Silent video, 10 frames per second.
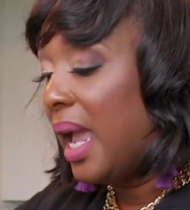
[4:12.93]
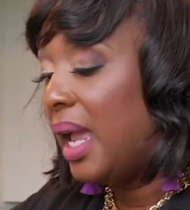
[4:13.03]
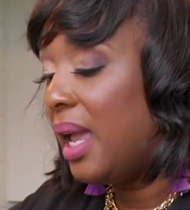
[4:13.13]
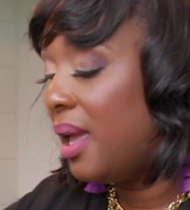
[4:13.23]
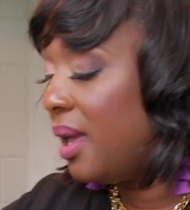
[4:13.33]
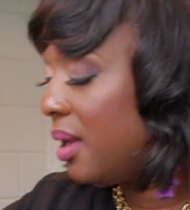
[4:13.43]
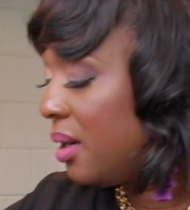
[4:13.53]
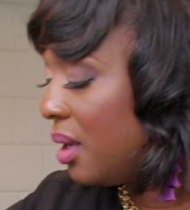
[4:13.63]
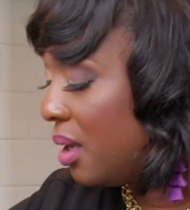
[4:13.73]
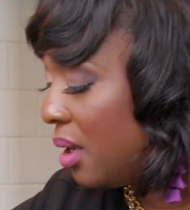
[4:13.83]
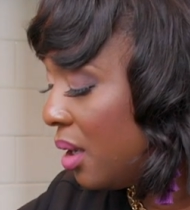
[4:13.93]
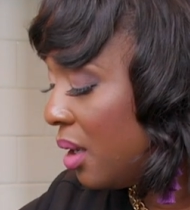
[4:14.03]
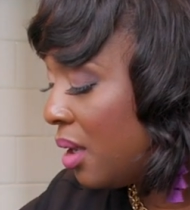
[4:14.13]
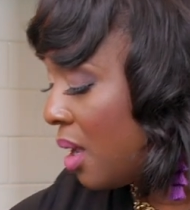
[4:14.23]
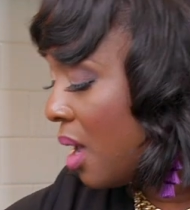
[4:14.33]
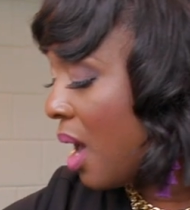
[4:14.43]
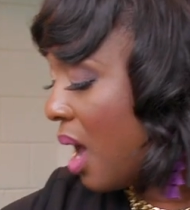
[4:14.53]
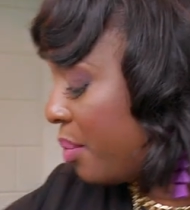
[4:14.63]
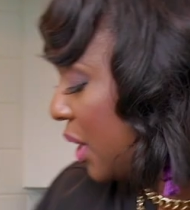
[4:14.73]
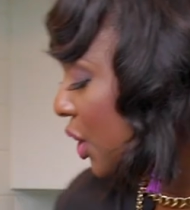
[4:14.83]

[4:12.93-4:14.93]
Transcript: and I'm gonna